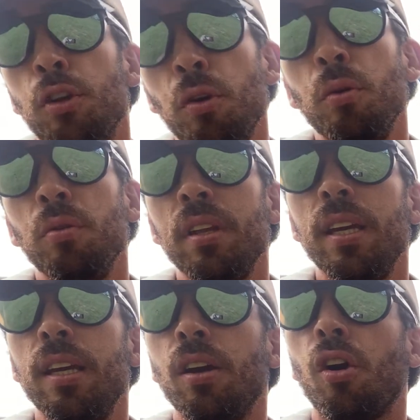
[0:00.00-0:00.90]
do
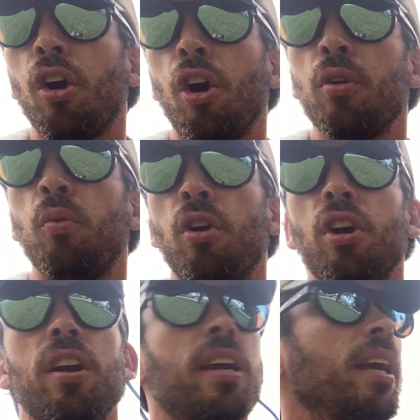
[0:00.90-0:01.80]
the hard
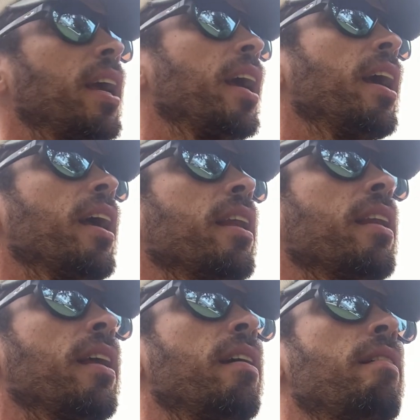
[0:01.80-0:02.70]
work,
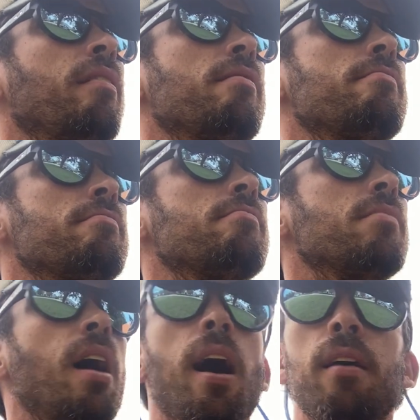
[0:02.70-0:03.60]
and
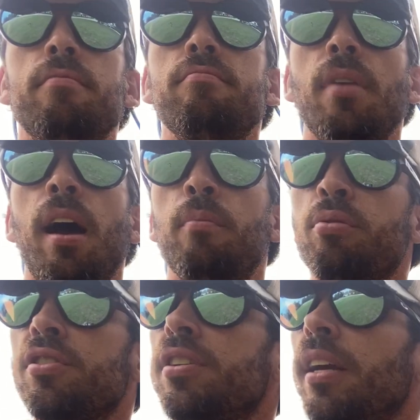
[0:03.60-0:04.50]
I
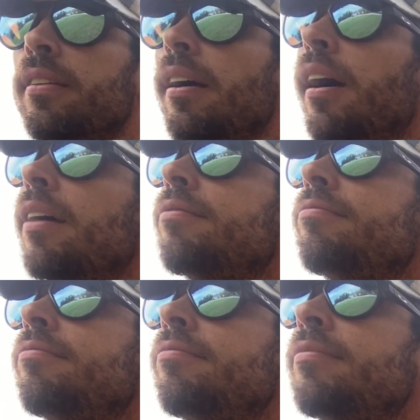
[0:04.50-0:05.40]
appreciate that.
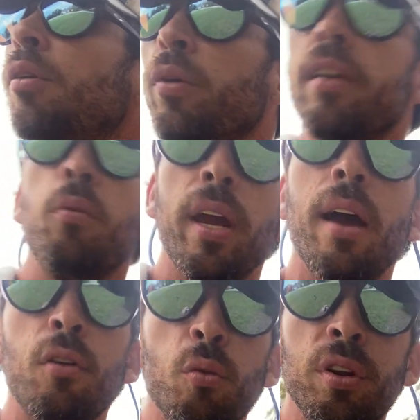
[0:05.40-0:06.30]
And we
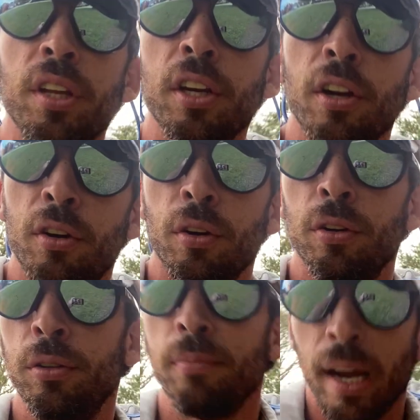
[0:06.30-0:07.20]
have a really good
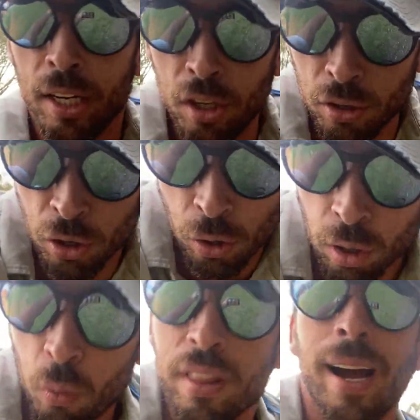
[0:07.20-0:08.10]
crew. I couldn't do
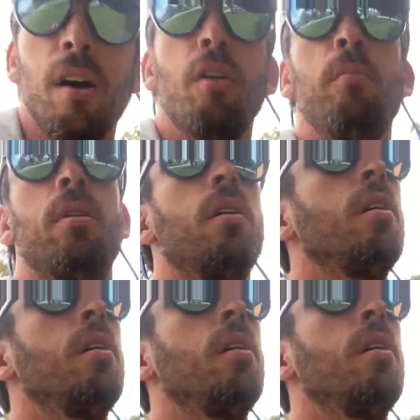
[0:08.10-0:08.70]
it without them.